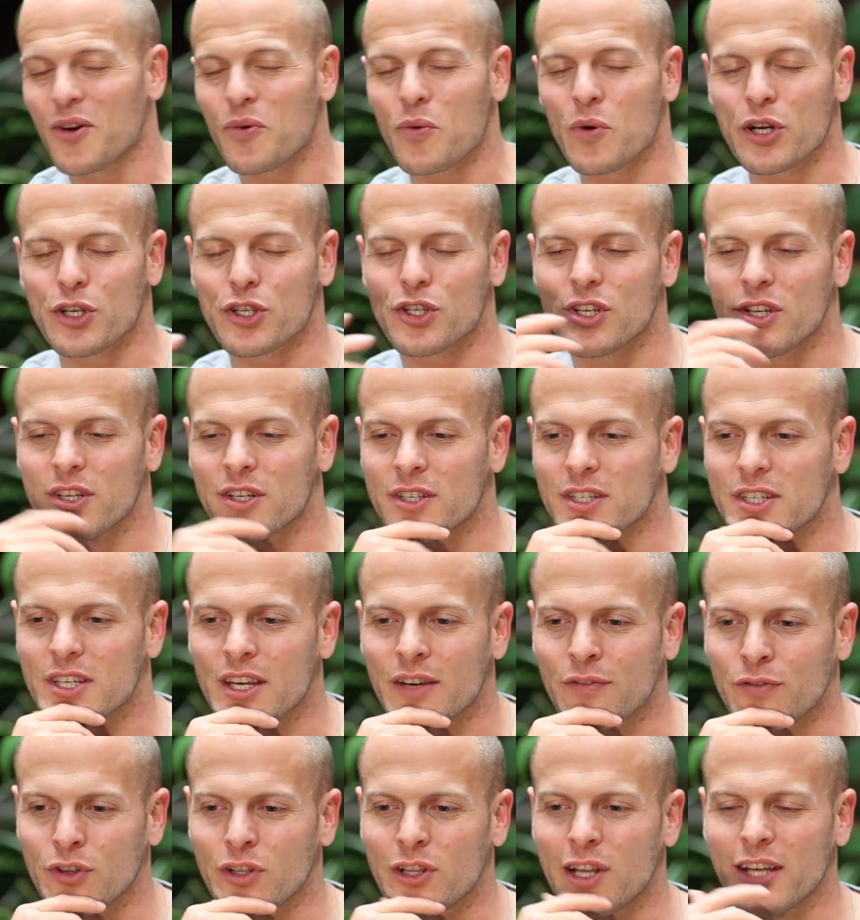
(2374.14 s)
Which is,
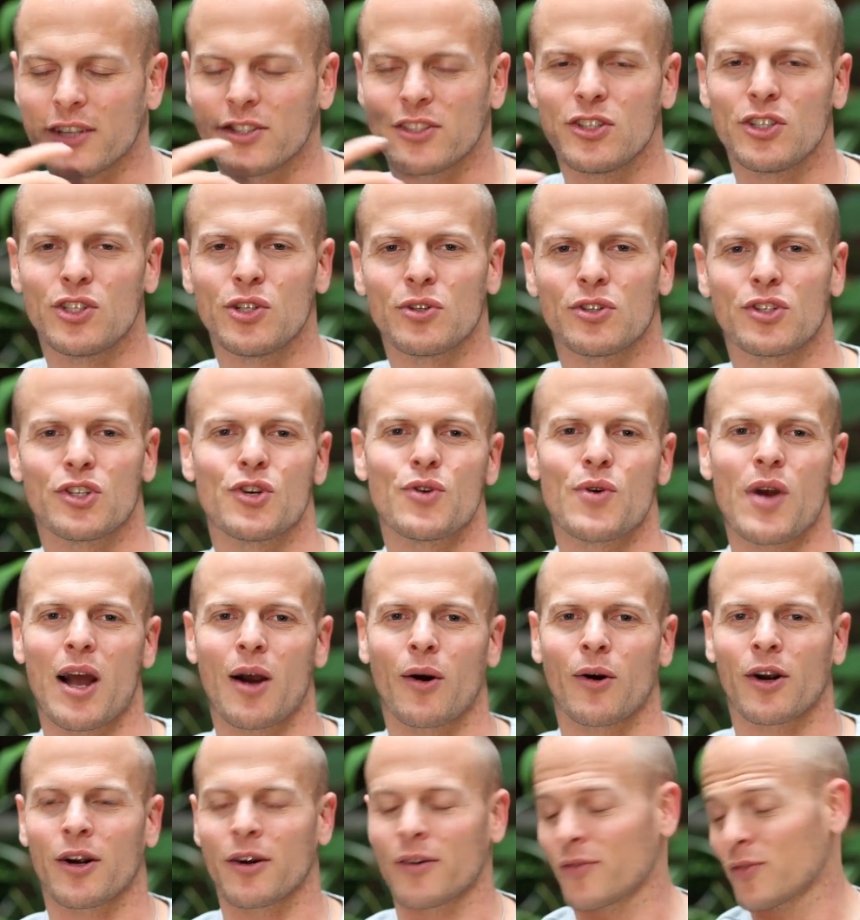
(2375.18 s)
if you'd like to do a
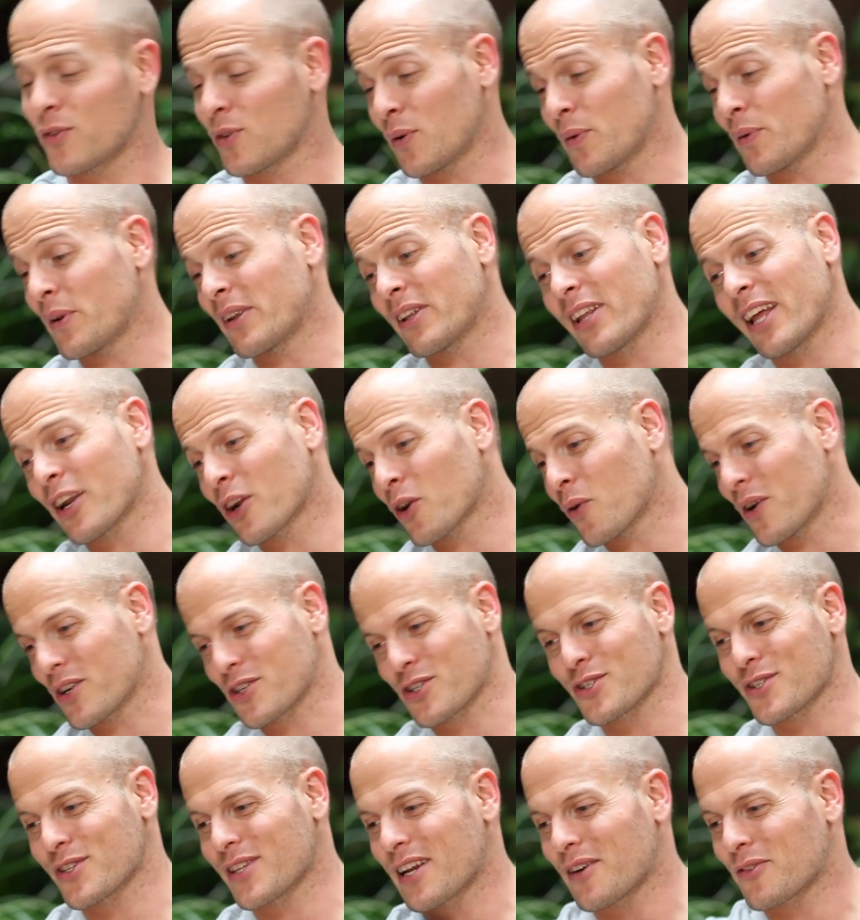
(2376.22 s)
2-hour, so a lot of
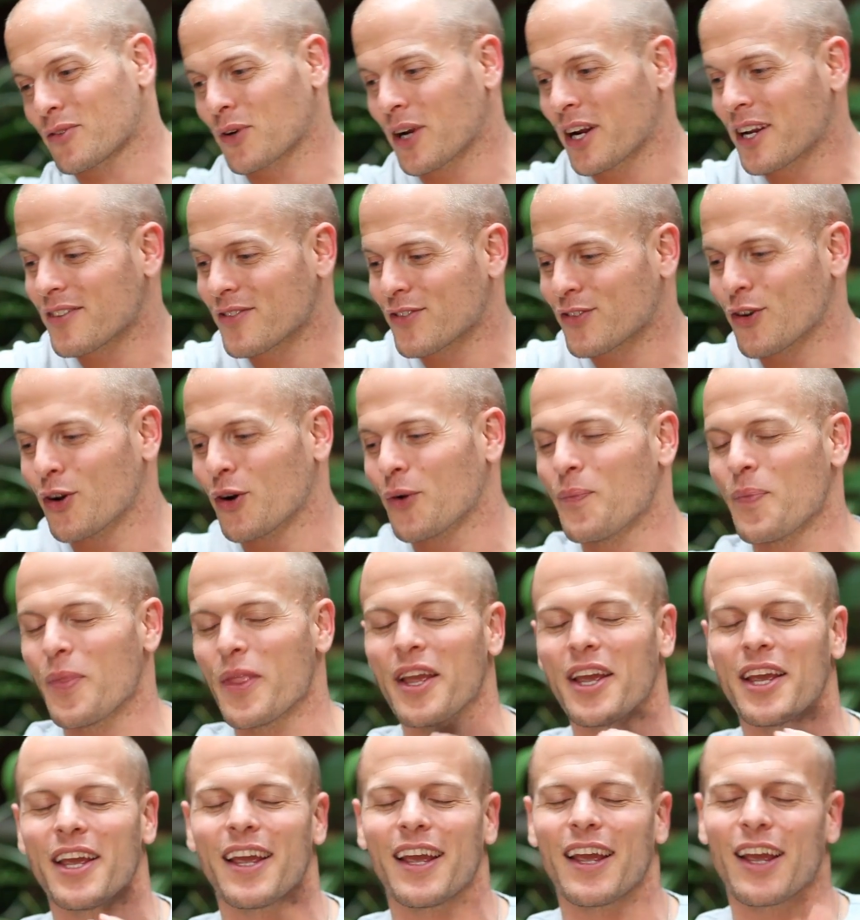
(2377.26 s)
questions left, right? So
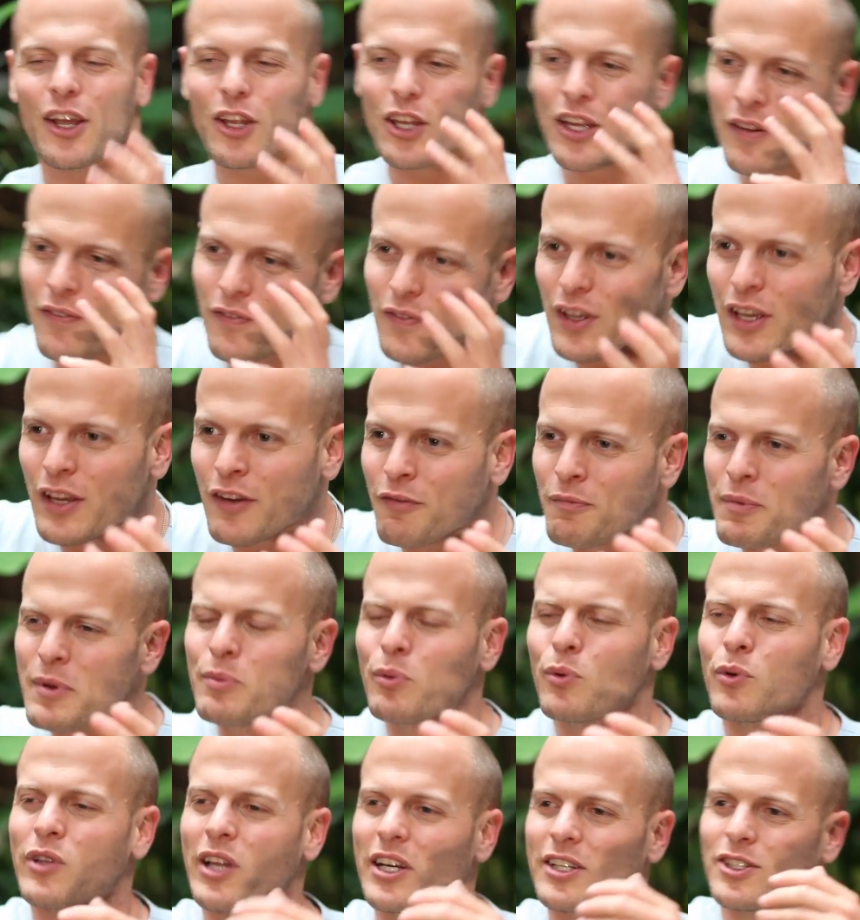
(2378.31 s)
if
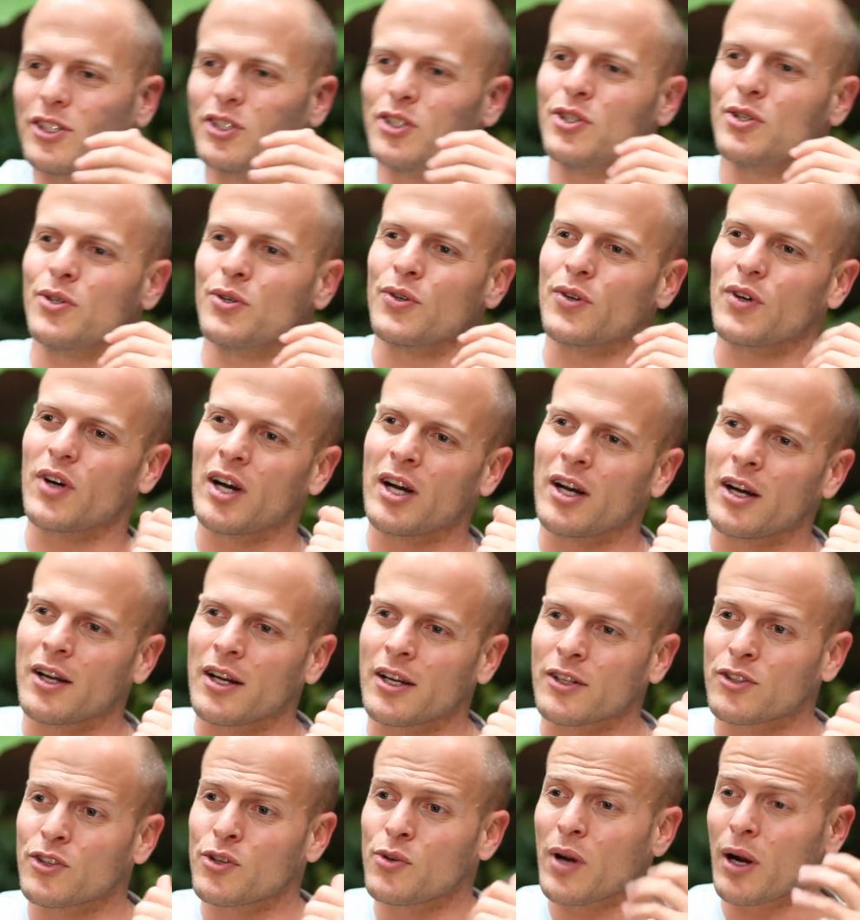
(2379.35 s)
people would like to do
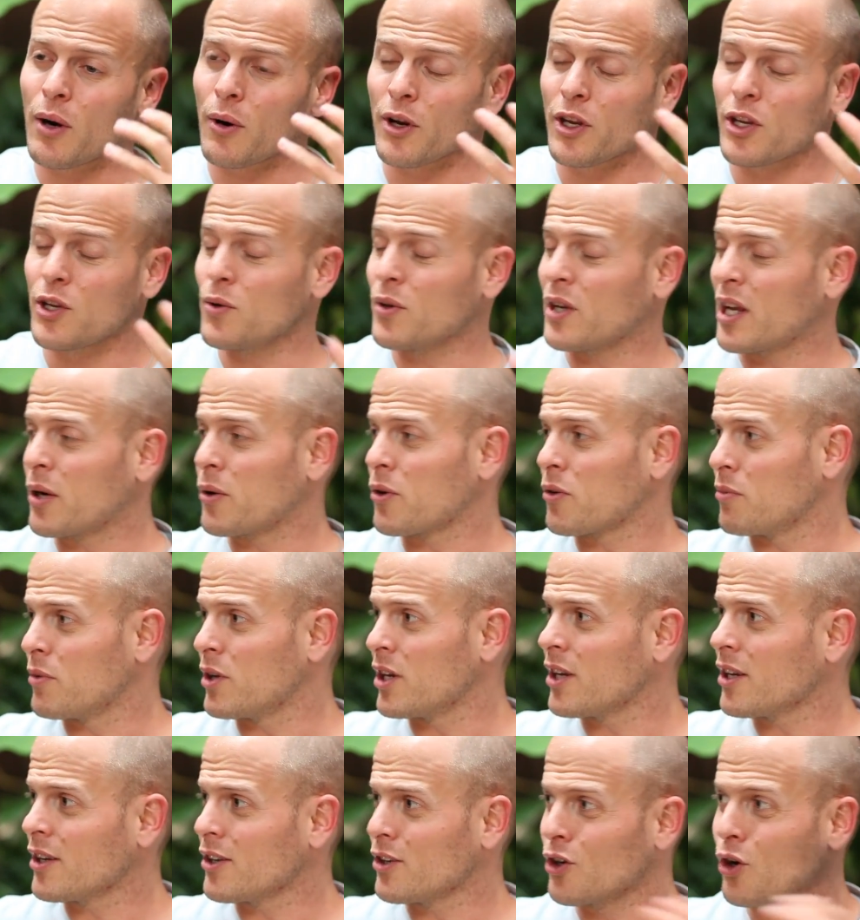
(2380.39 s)
a 2-hour Q&A with
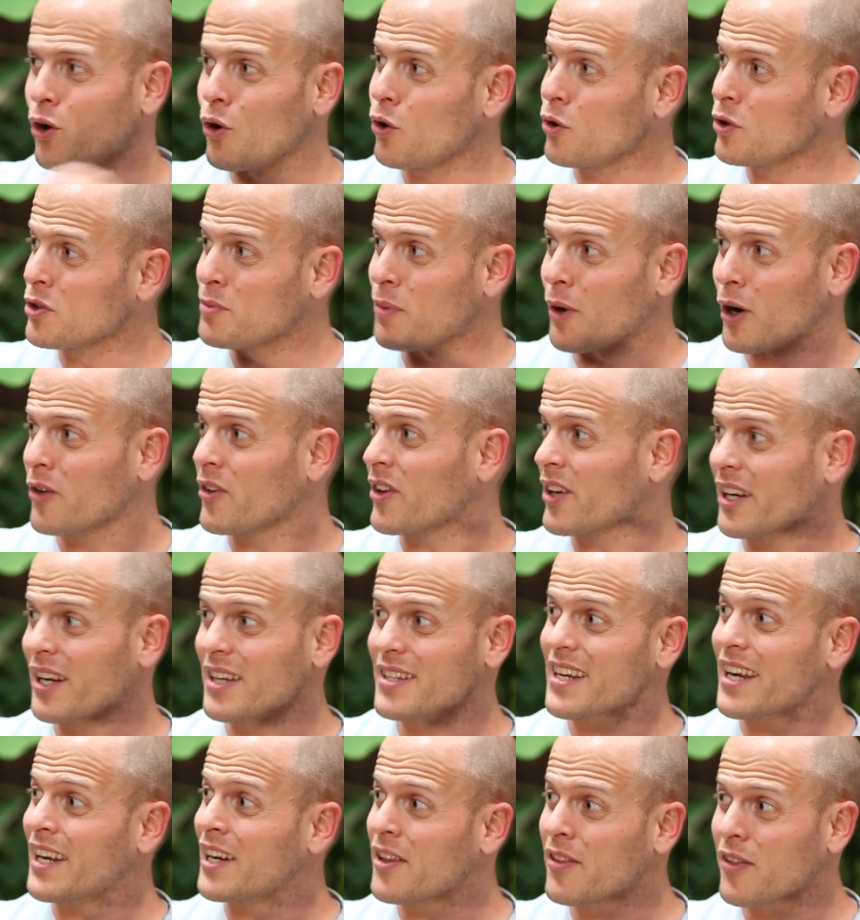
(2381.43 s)
me, no holds barred, they can
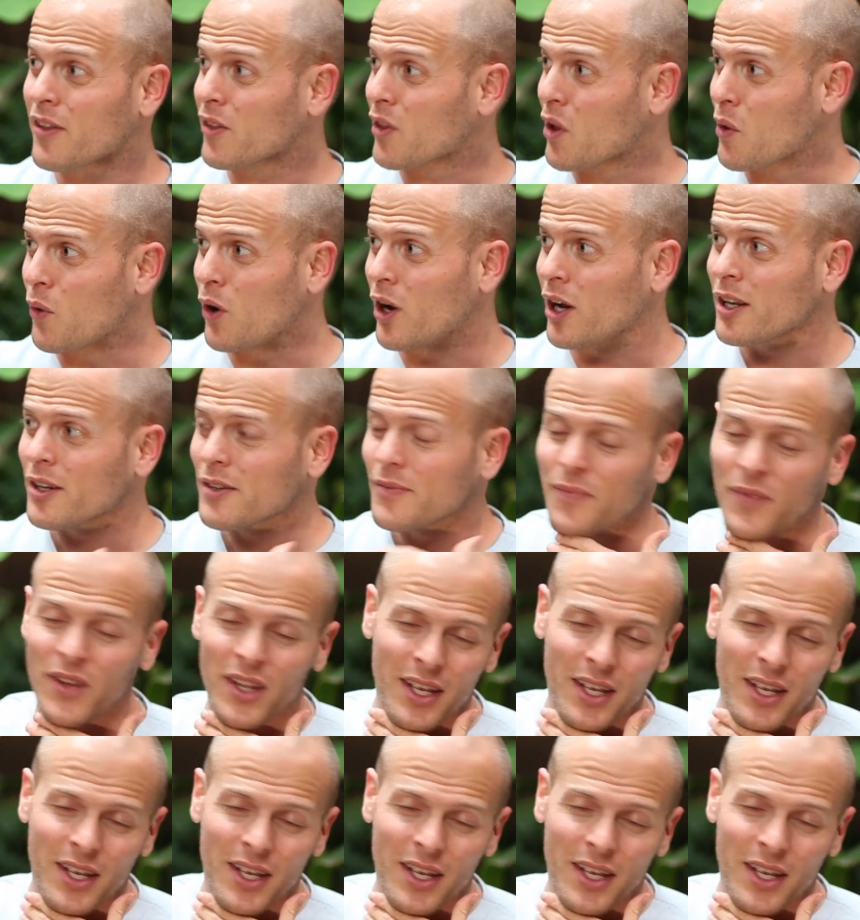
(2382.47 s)
ask anything they want.